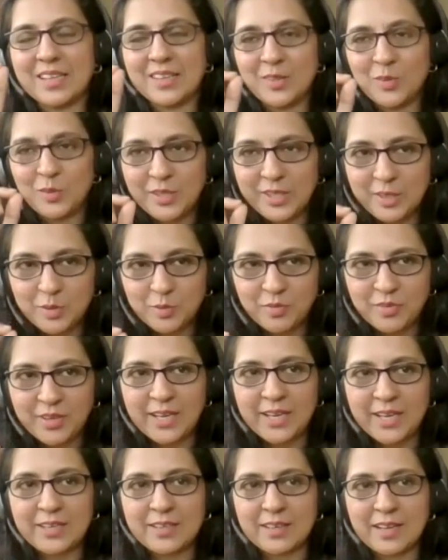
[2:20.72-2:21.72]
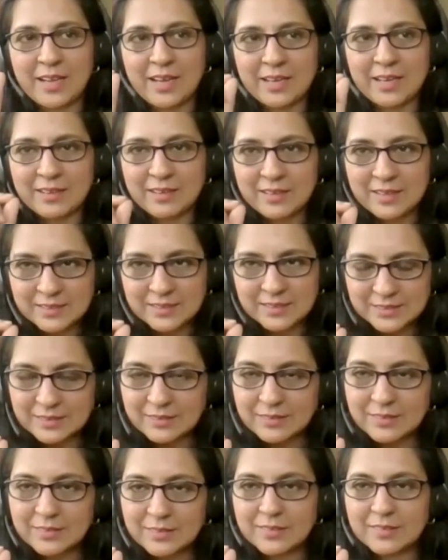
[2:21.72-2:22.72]
you need to wait and
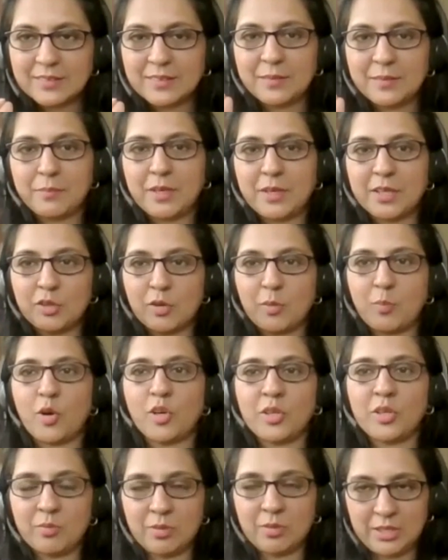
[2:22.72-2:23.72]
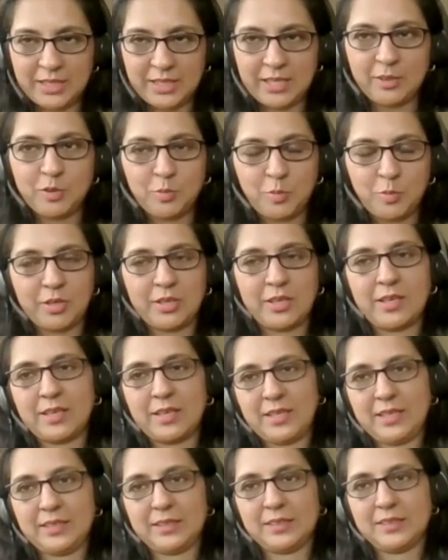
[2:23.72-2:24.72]
listen, but your body will tell you what it
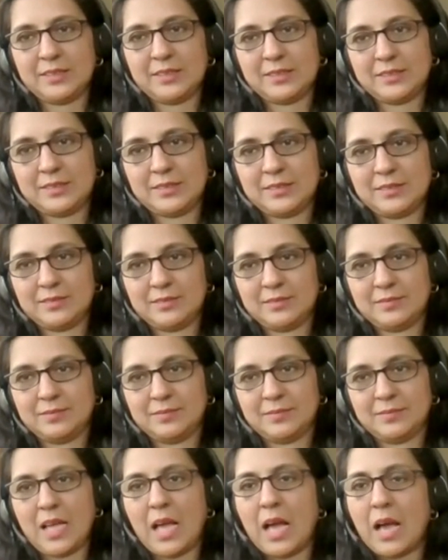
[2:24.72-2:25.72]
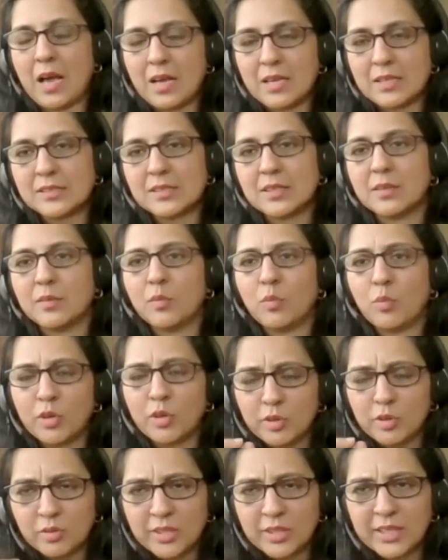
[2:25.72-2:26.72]
needs. Ask,
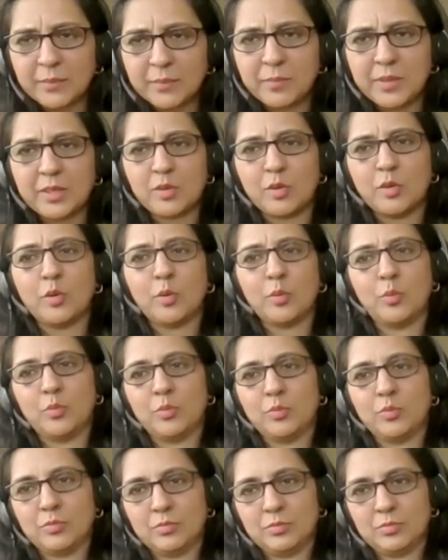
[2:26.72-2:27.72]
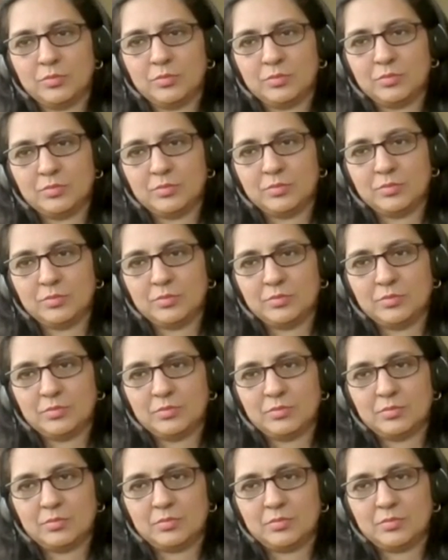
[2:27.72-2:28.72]
what do you need me to do?
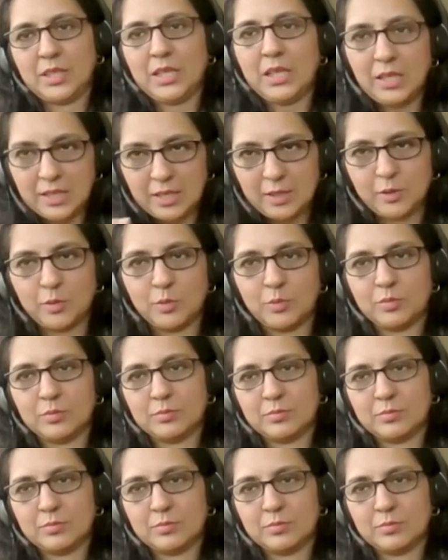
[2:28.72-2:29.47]
It'll tell you.